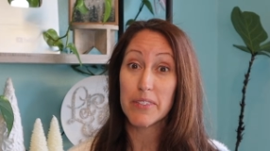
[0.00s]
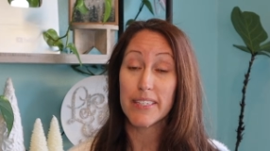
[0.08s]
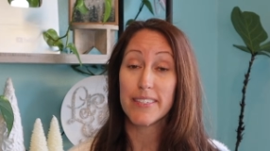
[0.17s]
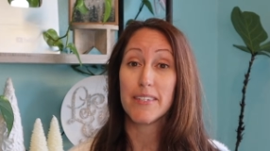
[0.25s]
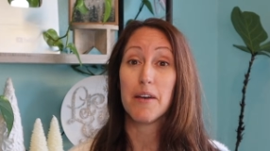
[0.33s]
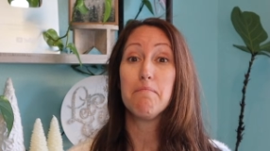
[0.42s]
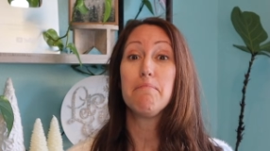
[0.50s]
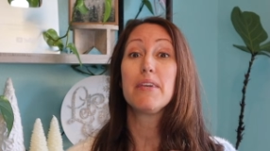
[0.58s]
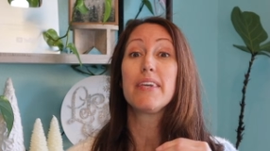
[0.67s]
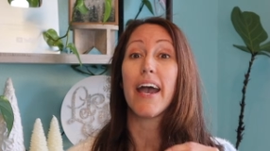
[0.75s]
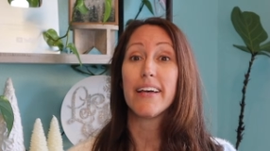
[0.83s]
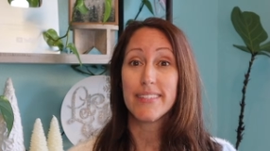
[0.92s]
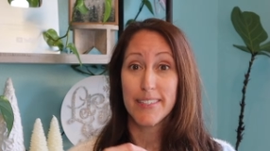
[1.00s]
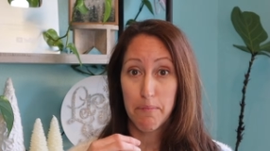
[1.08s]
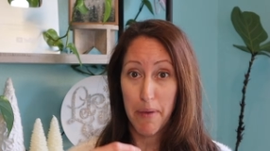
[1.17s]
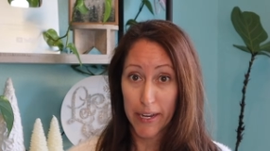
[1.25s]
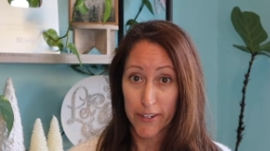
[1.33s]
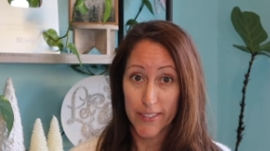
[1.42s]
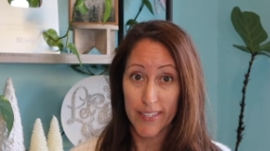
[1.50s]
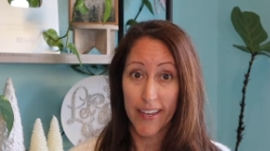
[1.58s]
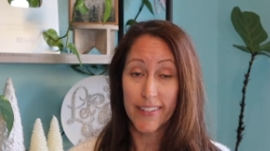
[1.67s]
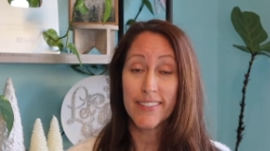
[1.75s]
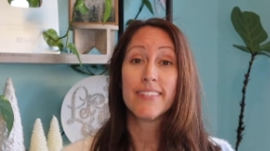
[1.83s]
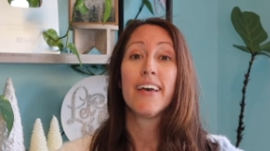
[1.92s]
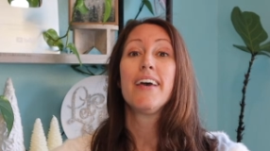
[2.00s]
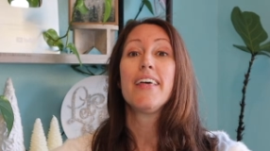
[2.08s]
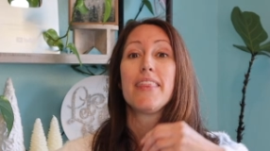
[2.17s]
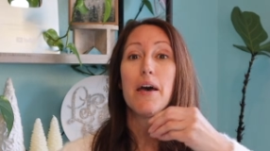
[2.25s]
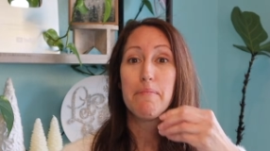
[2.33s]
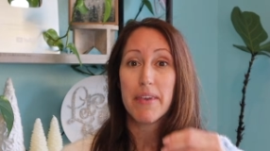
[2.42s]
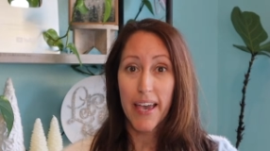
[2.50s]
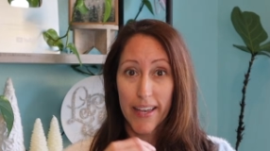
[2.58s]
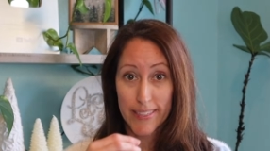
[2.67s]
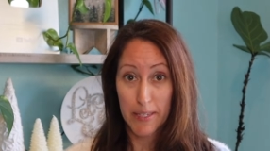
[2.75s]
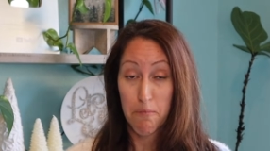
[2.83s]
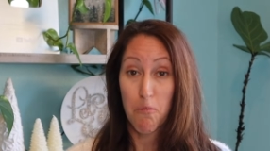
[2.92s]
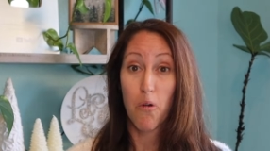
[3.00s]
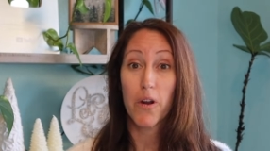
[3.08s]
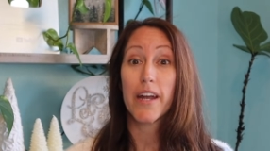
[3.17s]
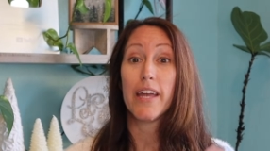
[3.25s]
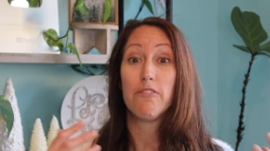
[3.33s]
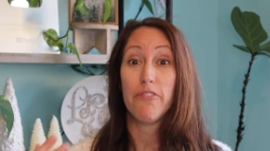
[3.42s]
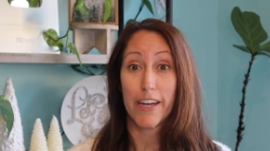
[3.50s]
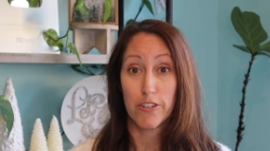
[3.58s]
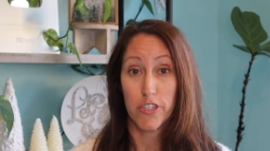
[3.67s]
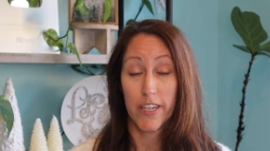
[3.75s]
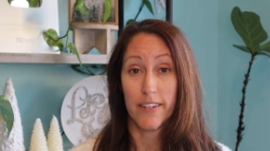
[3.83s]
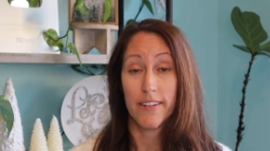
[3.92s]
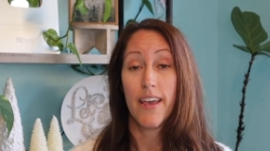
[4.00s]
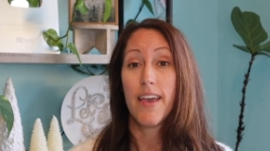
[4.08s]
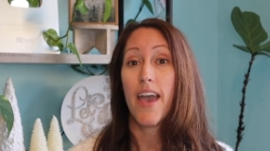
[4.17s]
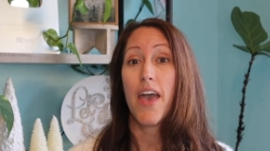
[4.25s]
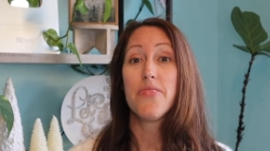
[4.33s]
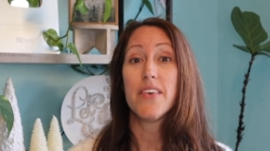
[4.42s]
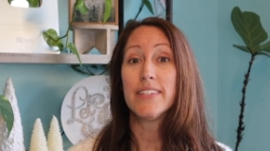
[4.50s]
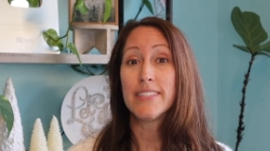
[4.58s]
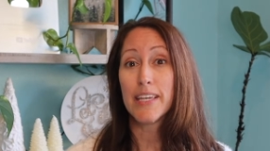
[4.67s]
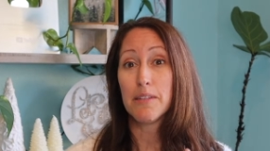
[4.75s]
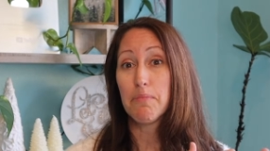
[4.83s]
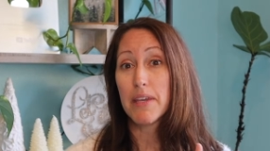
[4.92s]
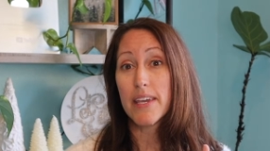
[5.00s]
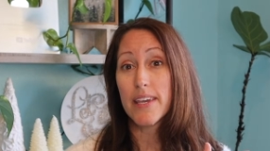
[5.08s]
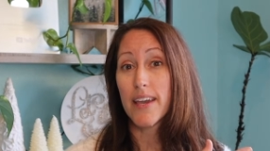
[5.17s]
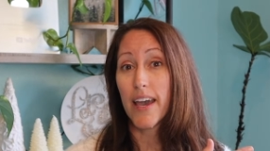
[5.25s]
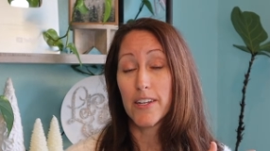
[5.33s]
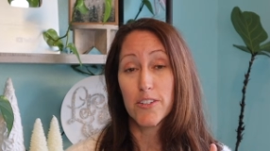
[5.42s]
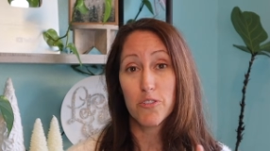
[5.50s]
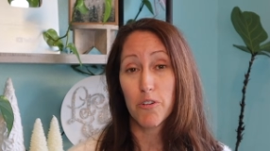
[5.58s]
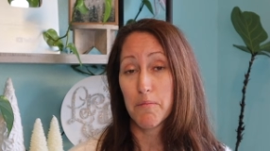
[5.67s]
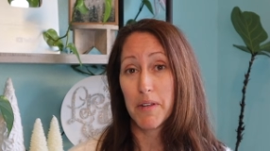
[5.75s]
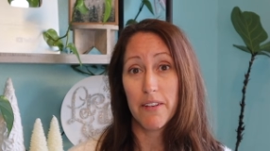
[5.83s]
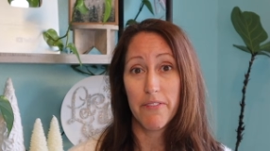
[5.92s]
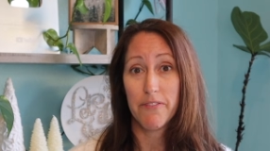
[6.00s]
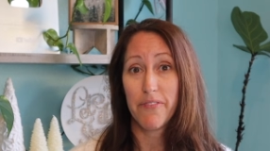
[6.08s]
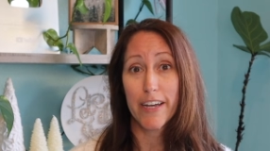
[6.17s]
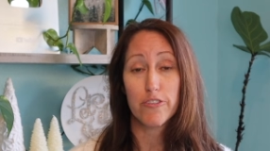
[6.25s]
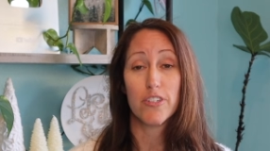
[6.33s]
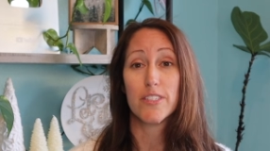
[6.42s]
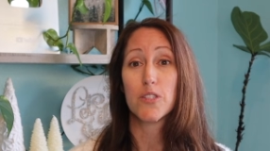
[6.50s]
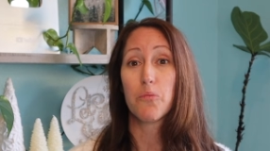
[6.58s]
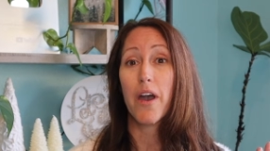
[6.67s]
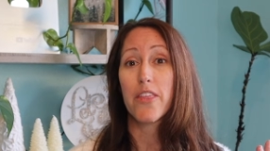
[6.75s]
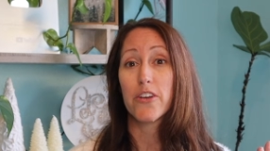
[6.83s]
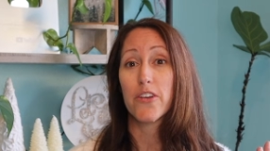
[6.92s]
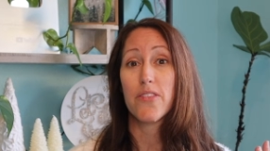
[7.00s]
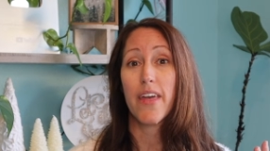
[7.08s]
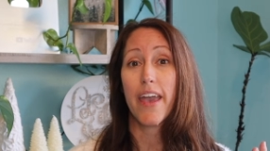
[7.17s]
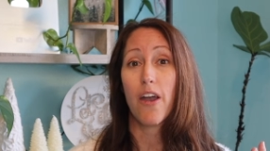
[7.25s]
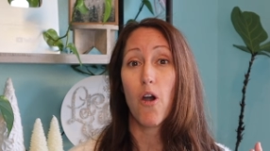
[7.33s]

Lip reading: system begets parasites that begets more infection. And this can be an assortment of infections, whether they